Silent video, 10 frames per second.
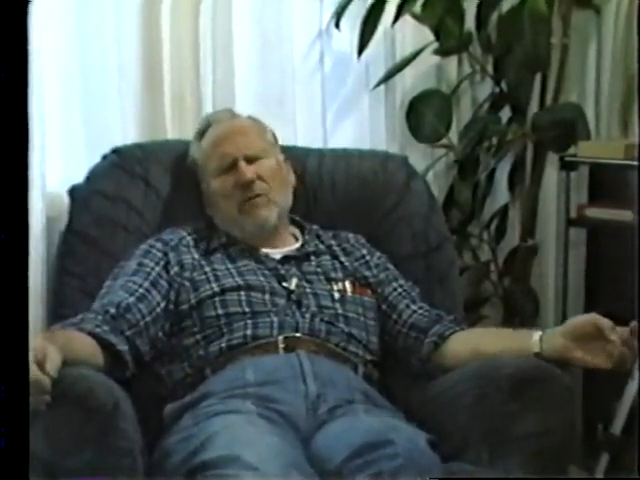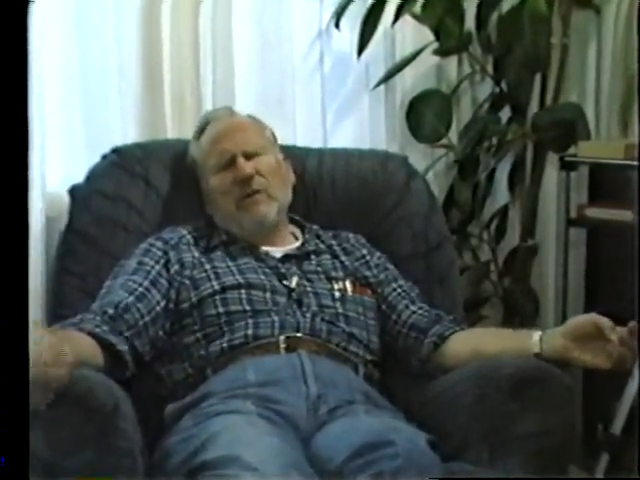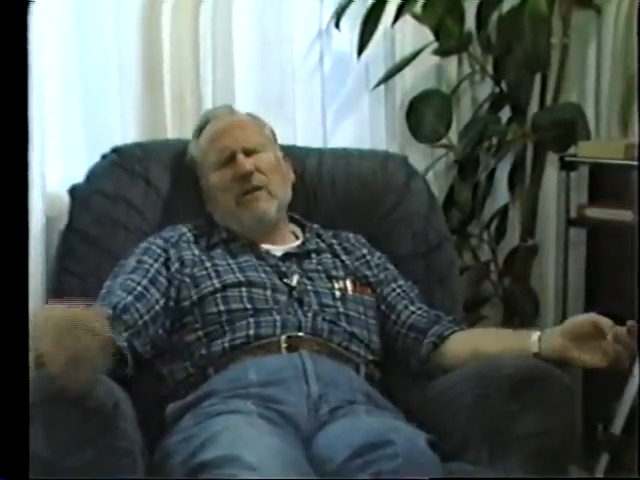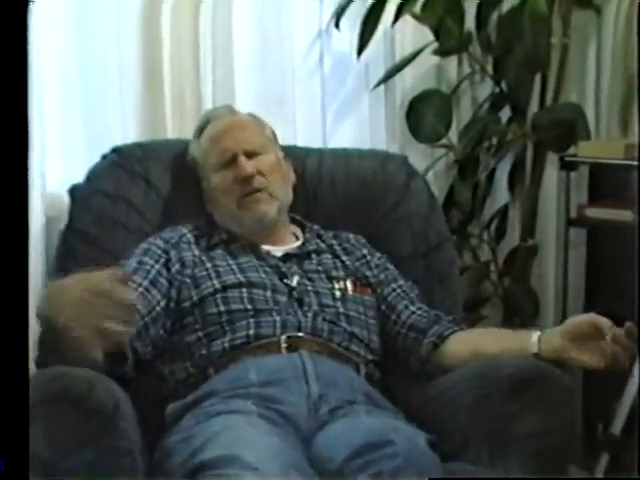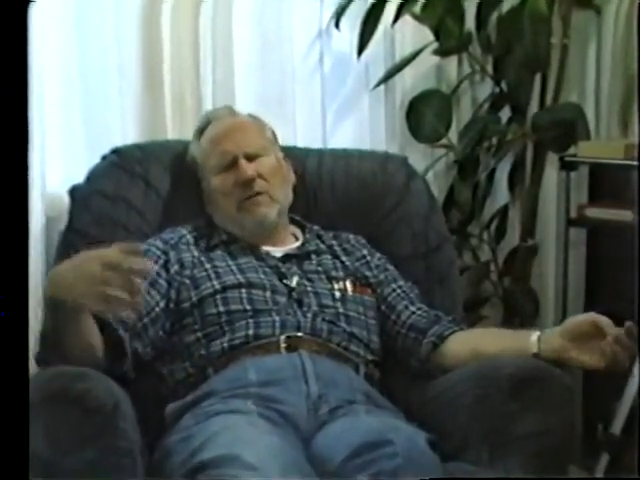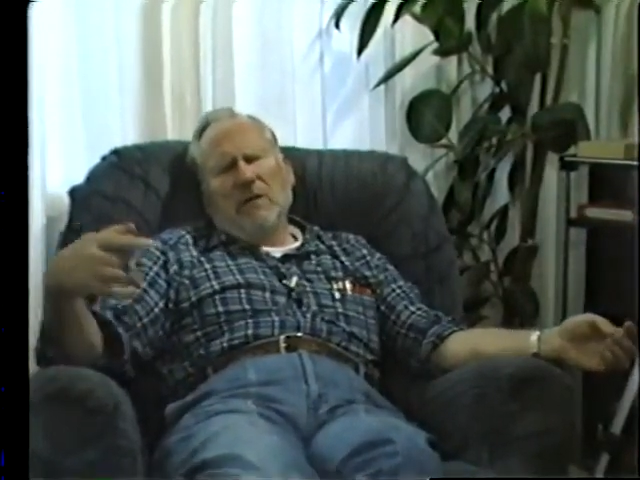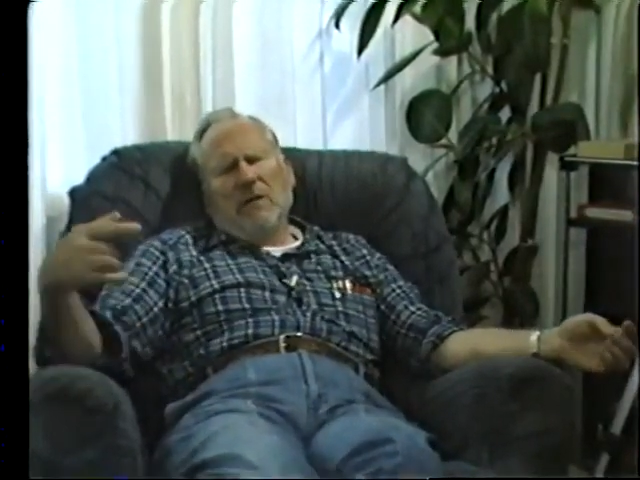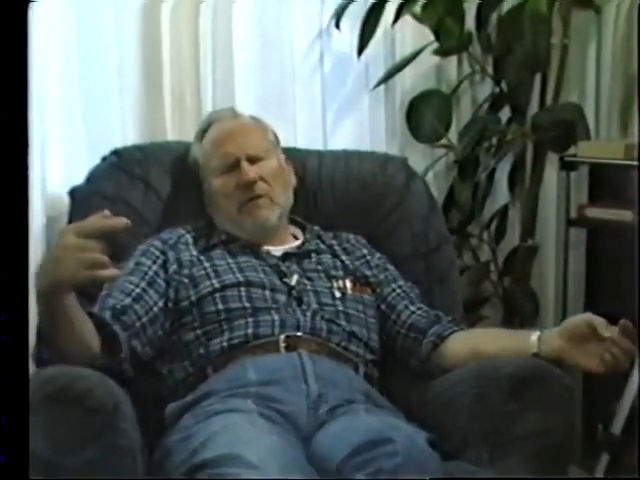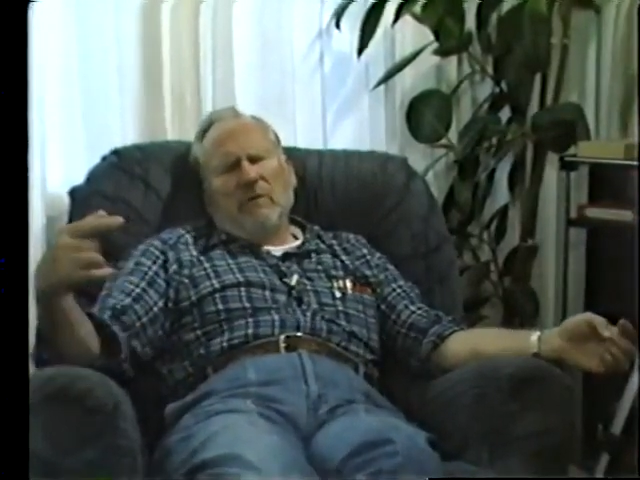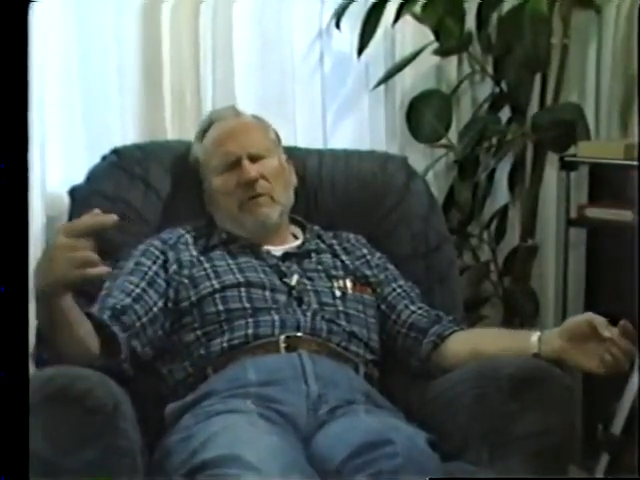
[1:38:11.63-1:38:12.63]
We
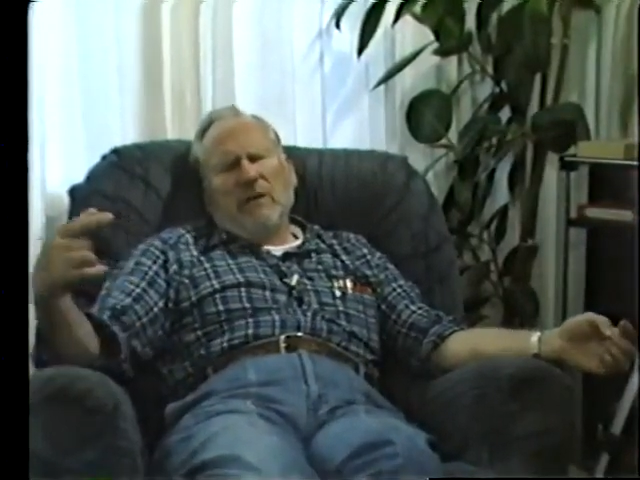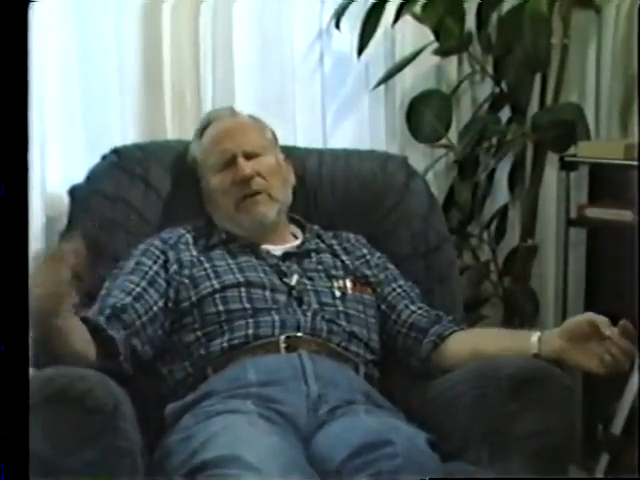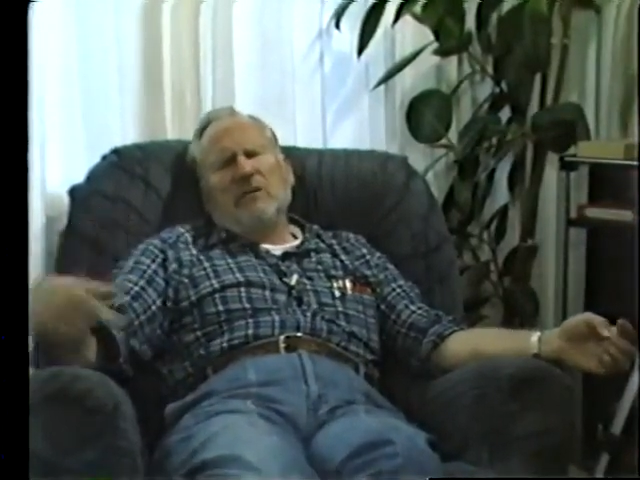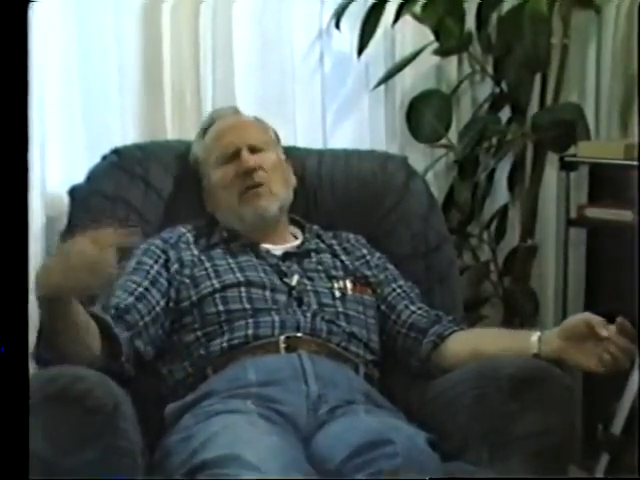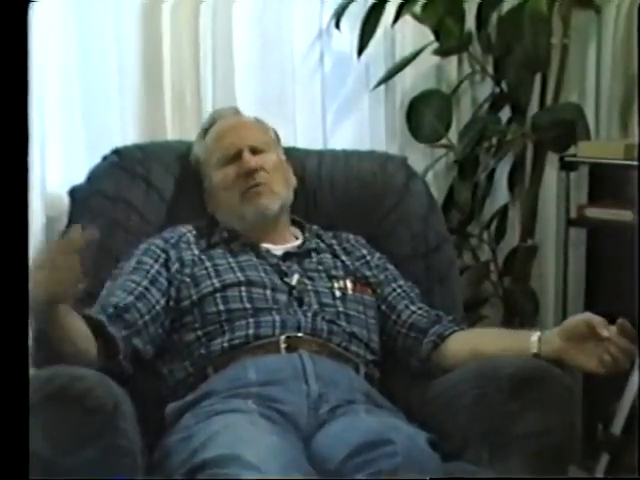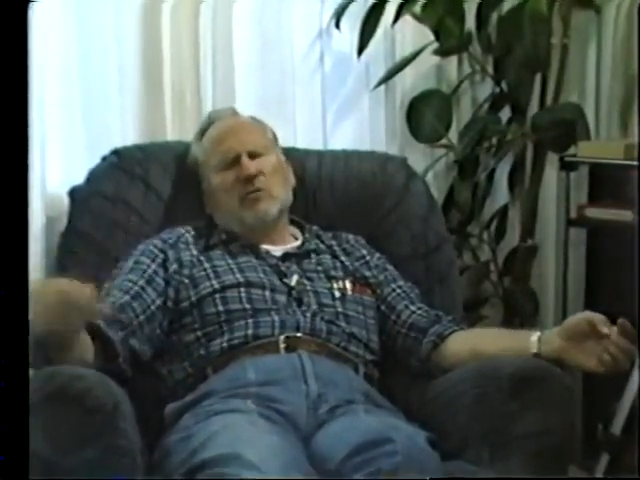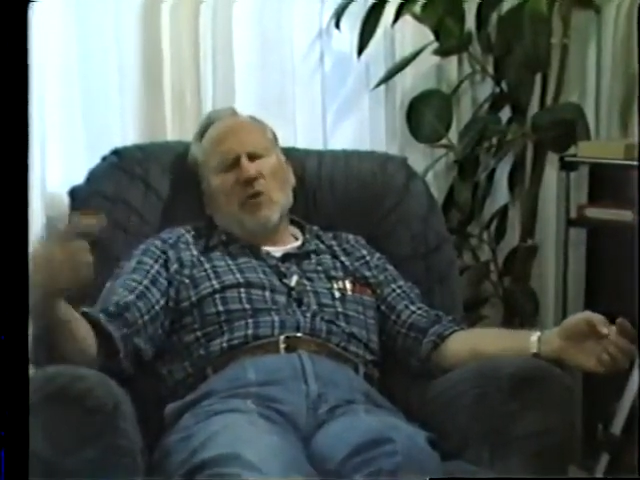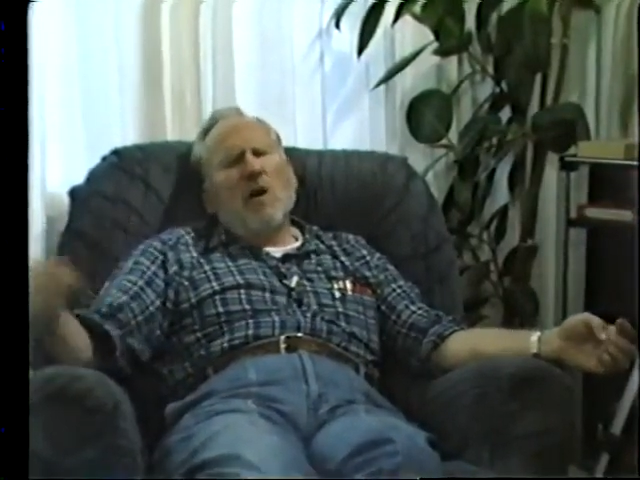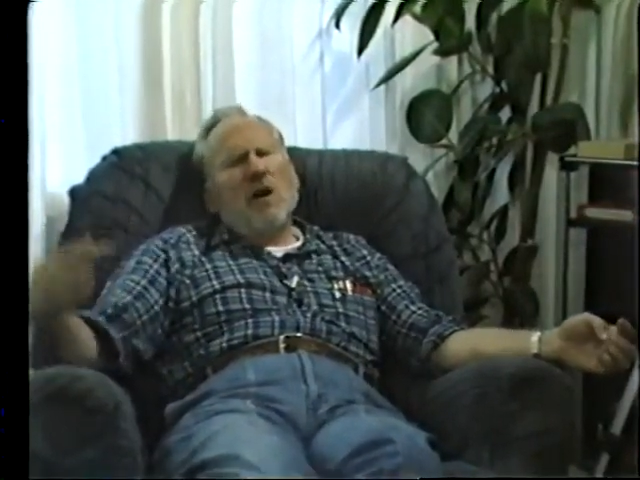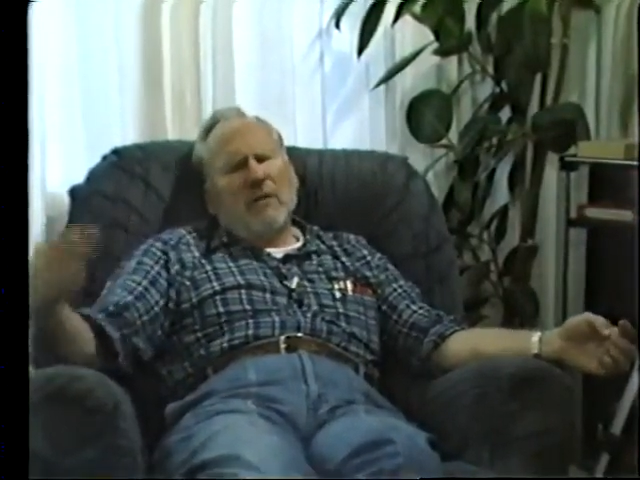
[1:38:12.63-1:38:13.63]
really don't
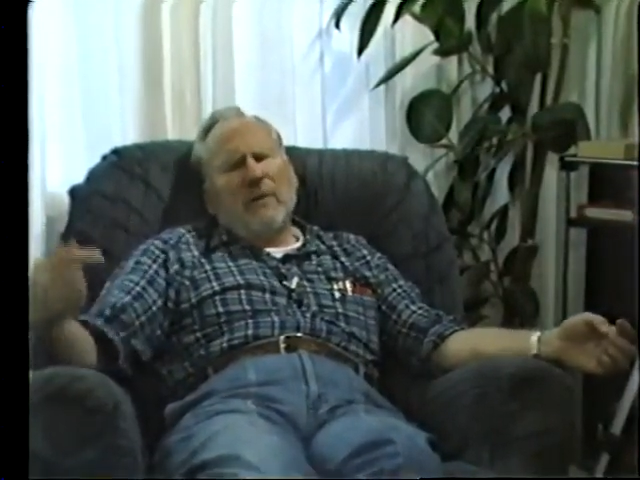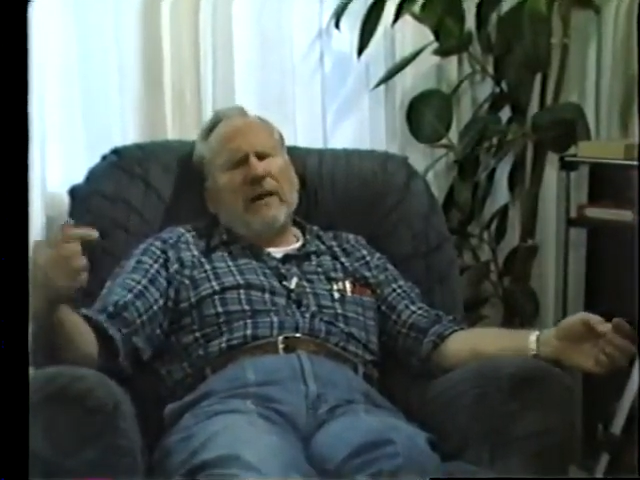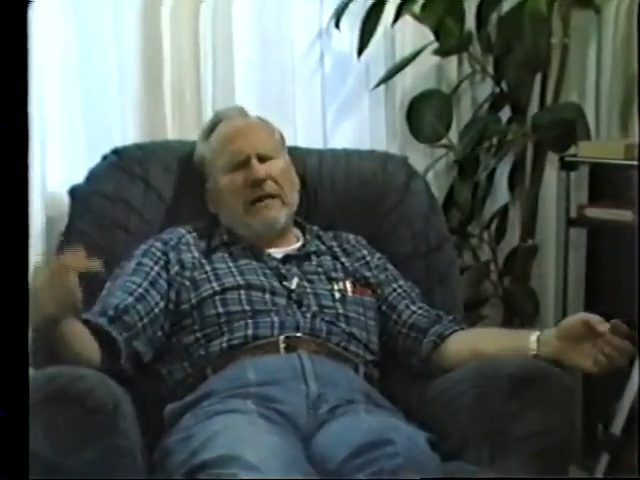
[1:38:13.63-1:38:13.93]
talk about